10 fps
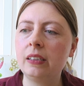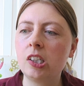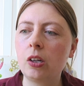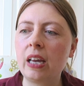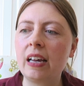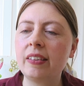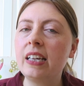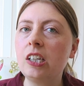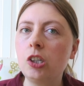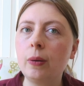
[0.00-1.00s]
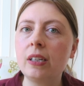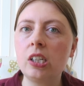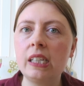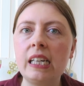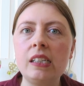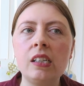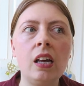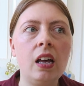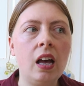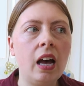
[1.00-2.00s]
So yeah, I think I do actually need
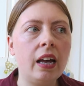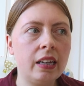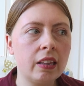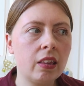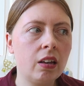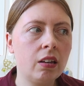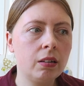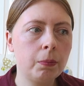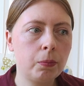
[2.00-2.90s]
another